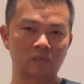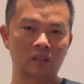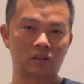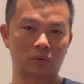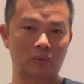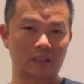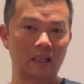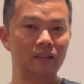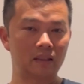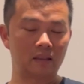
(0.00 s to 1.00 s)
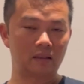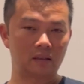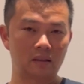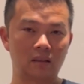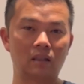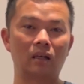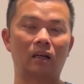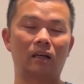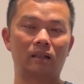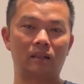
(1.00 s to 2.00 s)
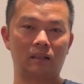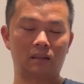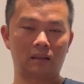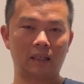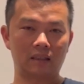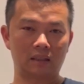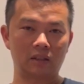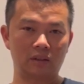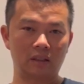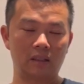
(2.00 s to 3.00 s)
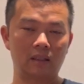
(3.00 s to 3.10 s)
So what I did, I executed